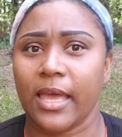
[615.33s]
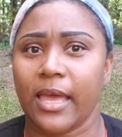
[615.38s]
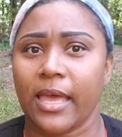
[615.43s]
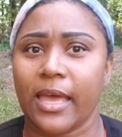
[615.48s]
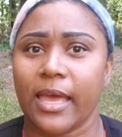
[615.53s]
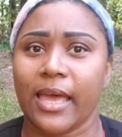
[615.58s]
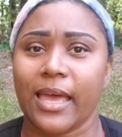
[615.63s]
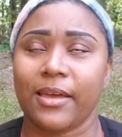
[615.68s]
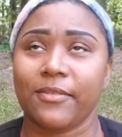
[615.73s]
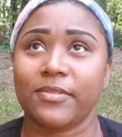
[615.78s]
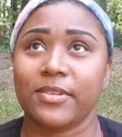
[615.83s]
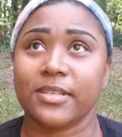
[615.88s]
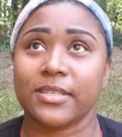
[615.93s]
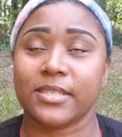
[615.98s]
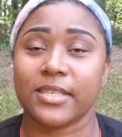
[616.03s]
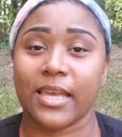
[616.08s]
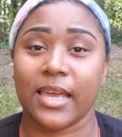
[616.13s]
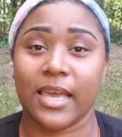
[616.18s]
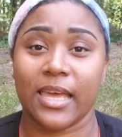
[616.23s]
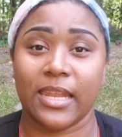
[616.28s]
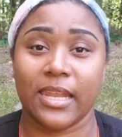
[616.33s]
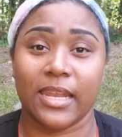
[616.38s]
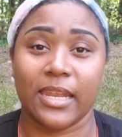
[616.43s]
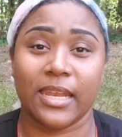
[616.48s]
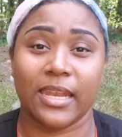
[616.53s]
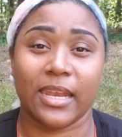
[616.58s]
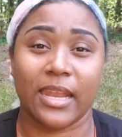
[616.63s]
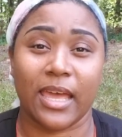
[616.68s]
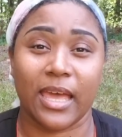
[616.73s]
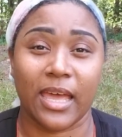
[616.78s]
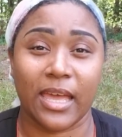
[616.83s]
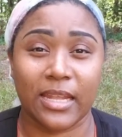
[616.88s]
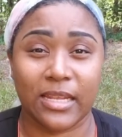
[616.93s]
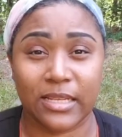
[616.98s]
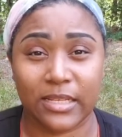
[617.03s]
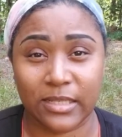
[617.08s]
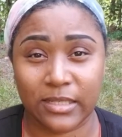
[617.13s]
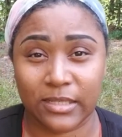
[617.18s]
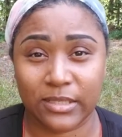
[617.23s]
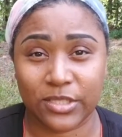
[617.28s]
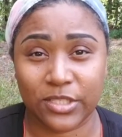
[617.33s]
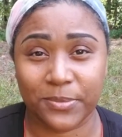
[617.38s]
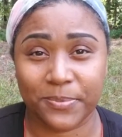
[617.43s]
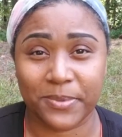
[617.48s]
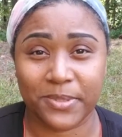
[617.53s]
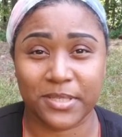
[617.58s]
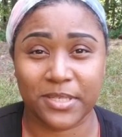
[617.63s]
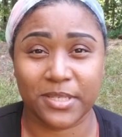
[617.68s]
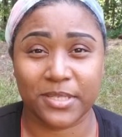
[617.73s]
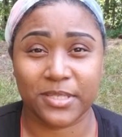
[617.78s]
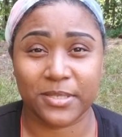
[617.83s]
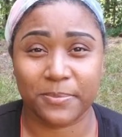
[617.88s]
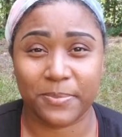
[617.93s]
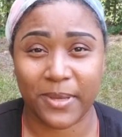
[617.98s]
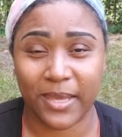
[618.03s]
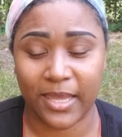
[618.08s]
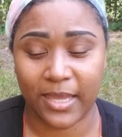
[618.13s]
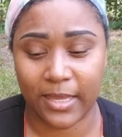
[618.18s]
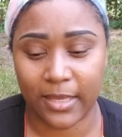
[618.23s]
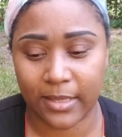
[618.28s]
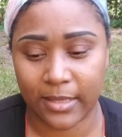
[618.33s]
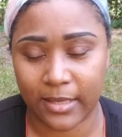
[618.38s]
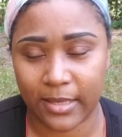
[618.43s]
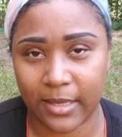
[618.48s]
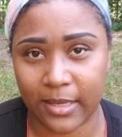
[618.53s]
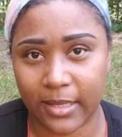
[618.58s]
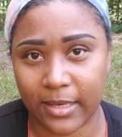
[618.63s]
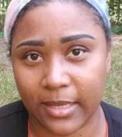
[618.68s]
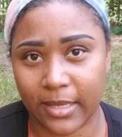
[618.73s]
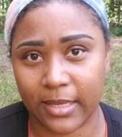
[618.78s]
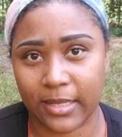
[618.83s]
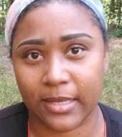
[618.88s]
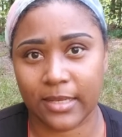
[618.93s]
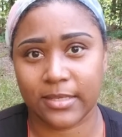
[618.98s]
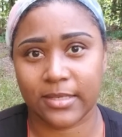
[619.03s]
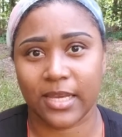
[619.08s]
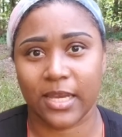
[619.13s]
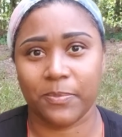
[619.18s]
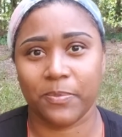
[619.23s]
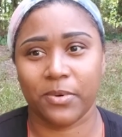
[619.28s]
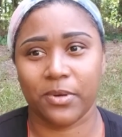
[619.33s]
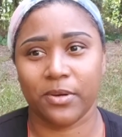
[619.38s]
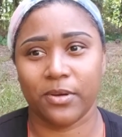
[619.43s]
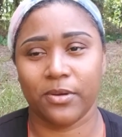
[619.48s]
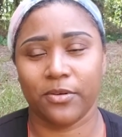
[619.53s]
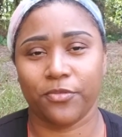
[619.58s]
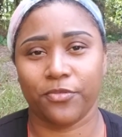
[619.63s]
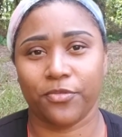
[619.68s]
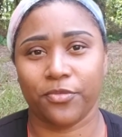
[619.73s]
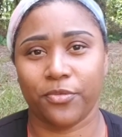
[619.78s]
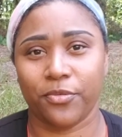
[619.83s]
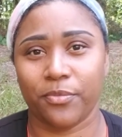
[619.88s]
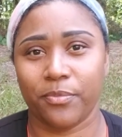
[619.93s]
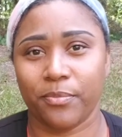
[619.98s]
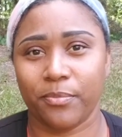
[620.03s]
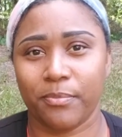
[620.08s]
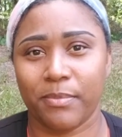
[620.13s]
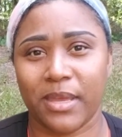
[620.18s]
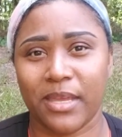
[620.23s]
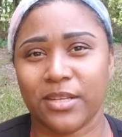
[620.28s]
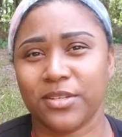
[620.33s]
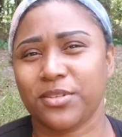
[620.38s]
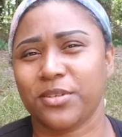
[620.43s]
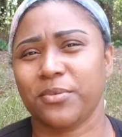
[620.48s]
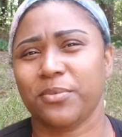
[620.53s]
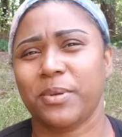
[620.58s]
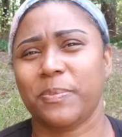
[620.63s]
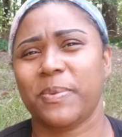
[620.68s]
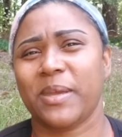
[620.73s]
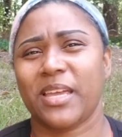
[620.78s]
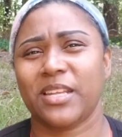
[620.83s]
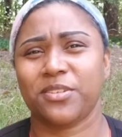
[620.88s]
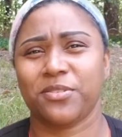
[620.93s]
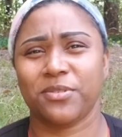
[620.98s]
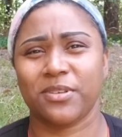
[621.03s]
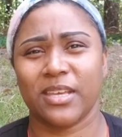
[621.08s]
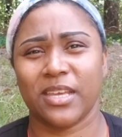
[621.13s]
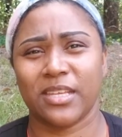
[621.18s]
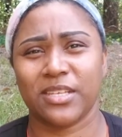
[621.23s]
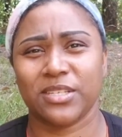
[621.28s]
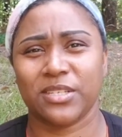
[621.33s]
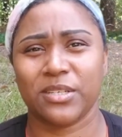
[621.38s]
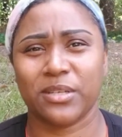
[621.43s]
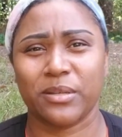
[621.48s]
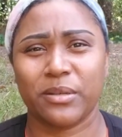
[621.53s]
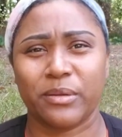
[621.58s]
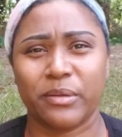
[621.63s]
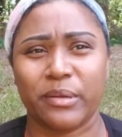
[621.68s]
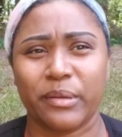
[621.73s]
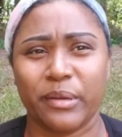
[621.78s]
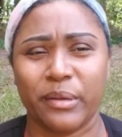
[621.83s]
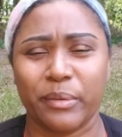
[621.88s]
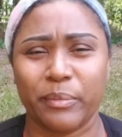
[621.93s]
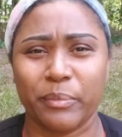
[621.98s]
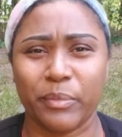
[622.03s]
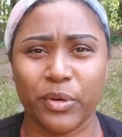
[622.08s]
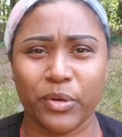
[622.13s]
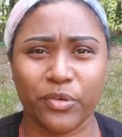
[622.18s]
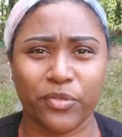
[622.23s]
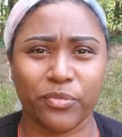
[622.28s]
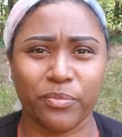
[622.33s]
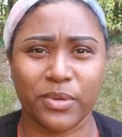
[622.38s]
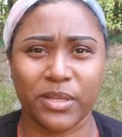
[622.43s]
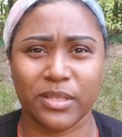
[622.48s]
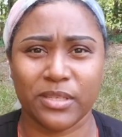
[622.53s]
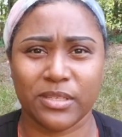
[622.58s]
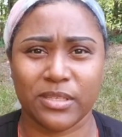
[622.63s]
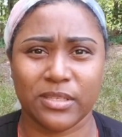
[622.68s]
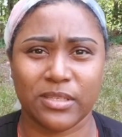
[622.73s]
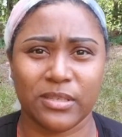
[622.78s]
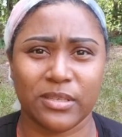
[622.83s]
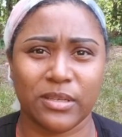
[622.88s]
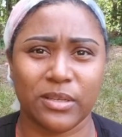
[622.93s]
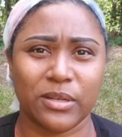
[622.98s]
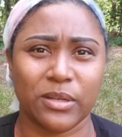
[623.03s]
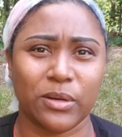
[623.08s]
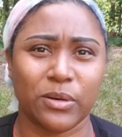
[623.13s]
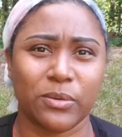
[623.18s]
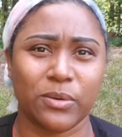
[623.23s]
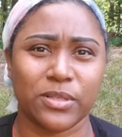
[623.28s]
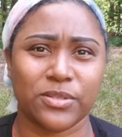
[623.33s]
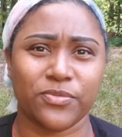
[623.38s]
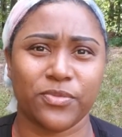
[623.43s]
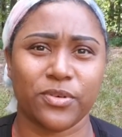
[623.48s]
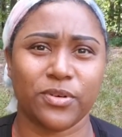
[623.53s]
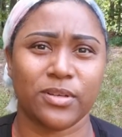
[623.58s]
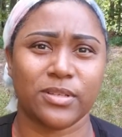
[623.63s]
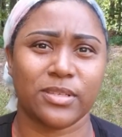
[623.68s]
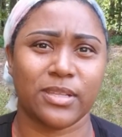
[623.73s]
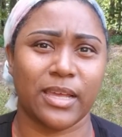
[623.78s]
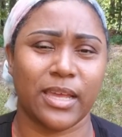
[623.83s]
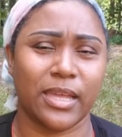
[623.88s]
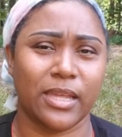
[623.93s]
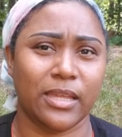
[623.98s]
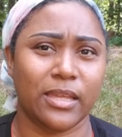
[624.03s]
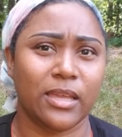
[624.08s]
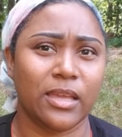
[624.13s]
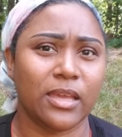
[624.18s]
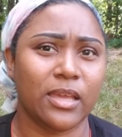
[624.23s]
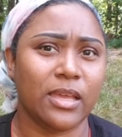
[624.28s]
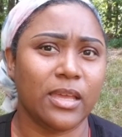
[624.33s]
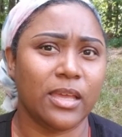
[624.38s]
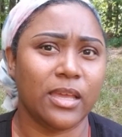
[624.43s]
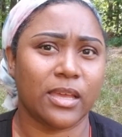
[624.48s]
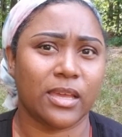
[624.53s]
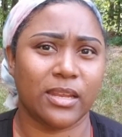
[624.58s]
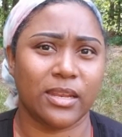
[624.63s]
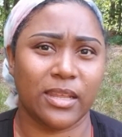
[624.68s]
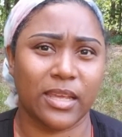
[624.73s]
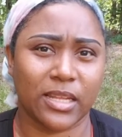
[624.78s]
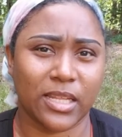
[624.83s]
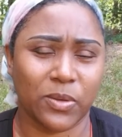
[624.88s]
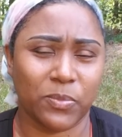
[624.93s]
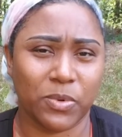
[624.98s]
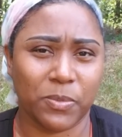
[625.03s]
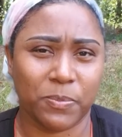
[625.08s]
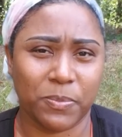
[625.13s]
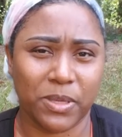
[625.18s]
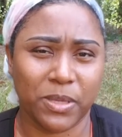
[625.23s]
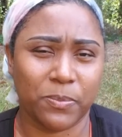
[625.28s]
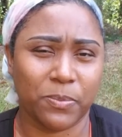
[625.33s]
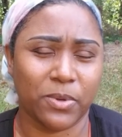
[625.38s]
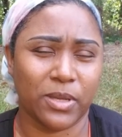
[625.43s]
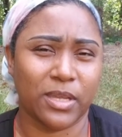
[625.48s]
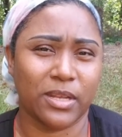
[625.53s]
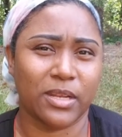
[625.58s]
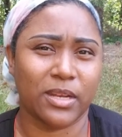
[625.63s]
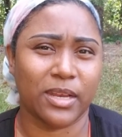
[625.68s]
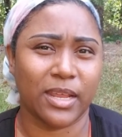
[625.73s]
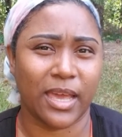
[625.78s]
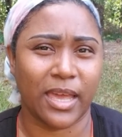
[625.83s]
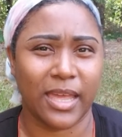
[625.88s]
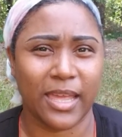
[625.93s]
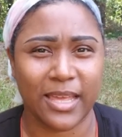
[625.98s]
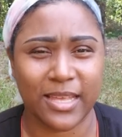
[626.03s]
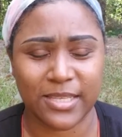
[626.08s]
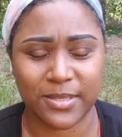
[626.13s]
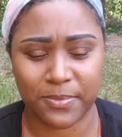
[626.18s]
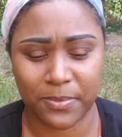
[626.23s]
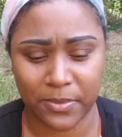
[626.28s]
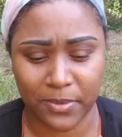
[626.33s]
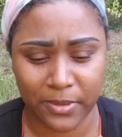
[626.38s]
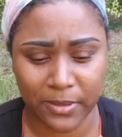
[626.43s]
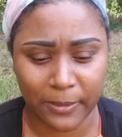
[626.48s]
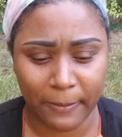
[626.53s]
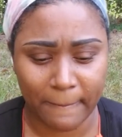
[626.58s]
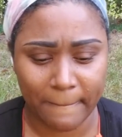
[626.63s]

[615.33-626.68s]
I've decided not to participate in any type of major repatriation movements, you know, as far as like connecting with people in the diaspora.